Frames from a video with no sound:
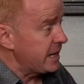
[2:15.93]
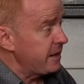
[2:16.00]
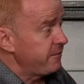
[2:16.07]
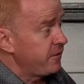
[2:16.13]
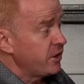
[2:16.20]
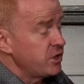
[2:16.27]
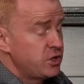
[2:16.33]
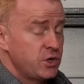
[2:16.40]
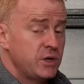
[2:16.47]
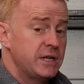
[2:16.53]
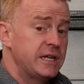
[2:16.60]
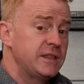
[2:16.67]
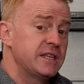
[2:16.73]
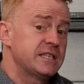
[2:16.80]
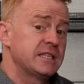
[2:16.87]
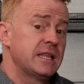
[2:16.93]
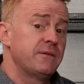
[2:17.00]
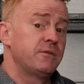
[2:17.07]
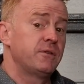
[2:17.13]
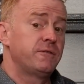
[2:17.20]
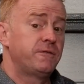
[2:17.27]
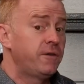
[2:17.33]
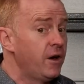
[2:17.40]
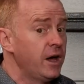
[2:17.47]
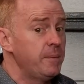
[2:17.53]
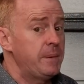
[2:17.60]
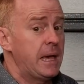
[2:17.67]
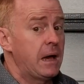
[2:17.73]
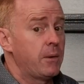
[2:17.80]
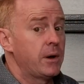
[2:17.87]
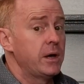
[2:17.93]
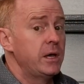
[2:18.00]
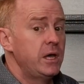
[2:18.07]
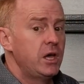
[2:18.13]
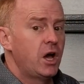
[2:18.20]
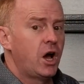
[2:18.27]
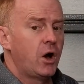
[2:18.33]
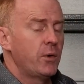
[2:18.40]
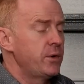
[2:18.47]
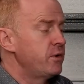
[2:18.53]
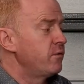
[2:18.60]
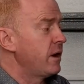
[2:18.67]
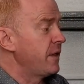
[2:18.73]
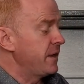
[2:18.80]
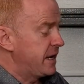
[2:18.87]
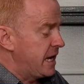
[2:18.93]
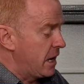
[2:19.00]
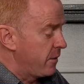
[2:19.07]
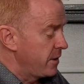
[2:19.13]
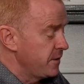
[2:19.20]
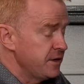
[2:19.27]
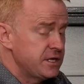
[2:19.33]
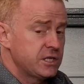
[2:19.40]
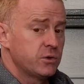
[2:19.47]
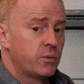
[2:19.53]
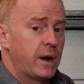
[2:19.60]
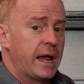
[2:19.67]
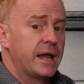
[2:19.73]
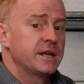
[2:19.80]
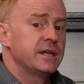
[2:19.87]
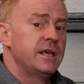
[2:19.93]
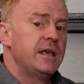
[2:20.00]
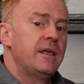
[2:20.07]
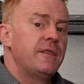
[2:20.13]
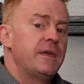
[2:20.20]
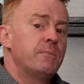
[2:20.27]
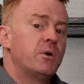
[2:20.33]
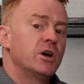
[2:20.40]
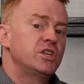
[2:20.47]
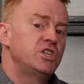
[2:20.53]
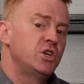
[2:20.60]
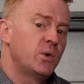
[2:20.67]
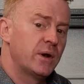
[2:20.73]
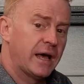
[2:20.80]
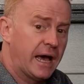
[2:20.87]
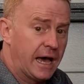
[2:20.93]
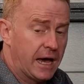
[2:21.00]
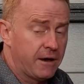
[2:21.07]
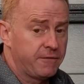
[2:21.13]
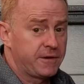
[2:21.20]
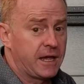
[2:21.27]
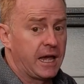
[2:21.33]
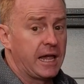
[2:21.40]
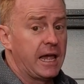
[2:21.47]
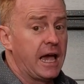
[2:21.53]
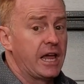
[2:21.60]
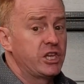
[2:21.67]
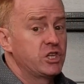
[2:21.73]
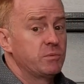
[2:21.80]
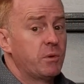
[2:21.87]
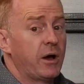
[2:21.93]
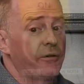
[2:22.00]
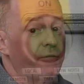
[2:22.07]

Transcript: if I do need this level of firepower, I would rather carry this around than my 2.5K HMI